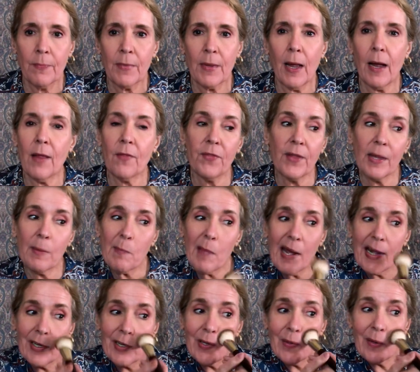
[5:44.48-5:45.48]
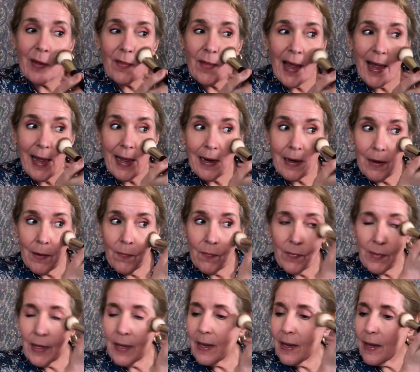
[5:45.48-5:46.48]
I think by doing that,
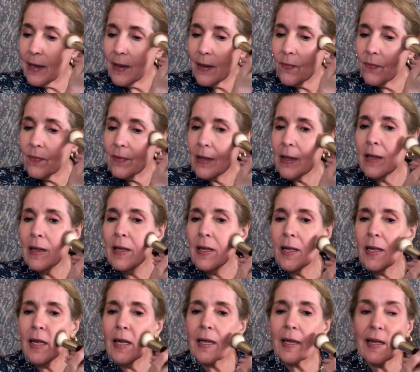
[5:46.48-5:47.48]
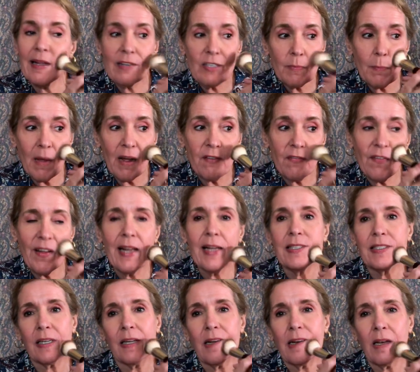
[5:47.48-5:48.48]
it gives my
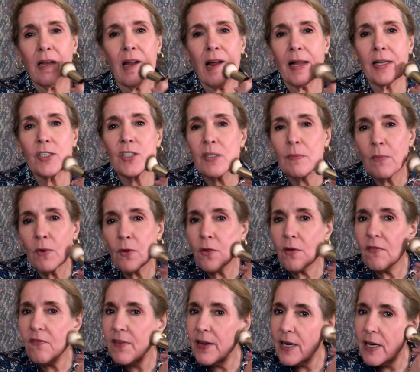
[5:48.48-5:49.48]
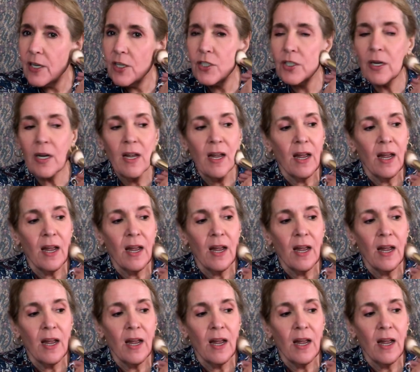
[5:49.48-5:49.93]
face a lot smoother finish.